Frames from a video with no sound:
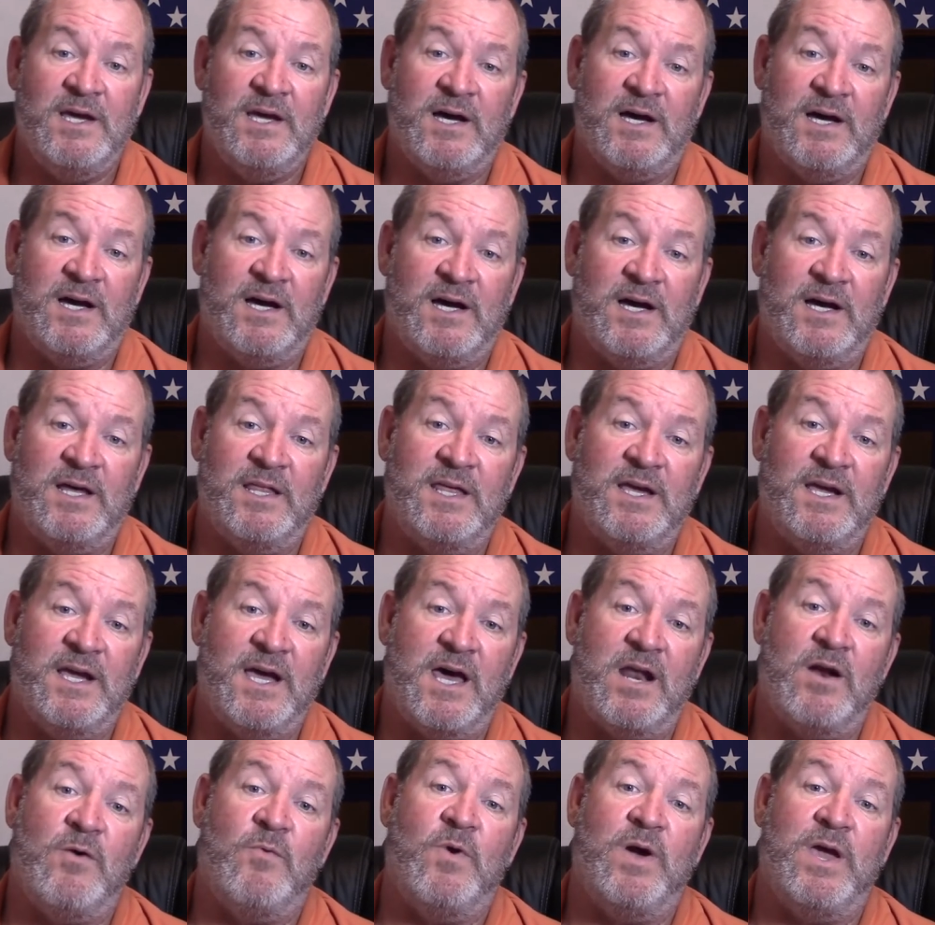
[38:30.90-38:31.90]
uh, they
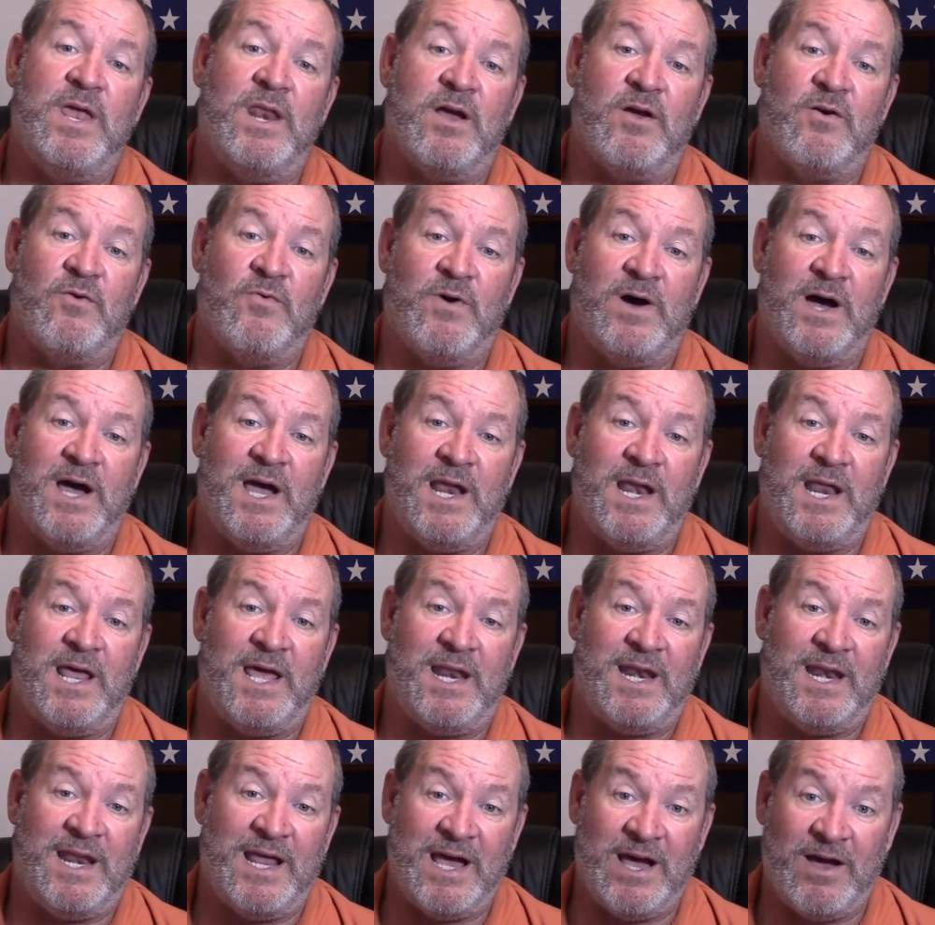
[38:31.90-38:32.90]
got a way to quiet
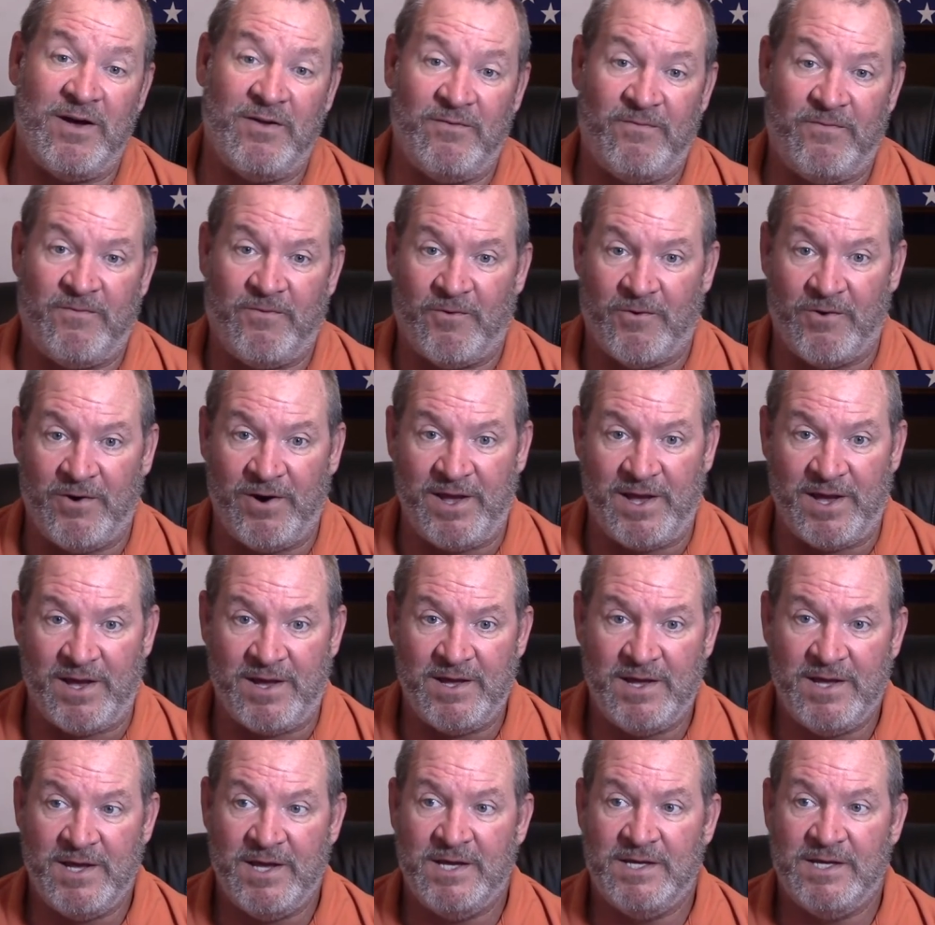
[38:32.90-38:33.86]
that down for you.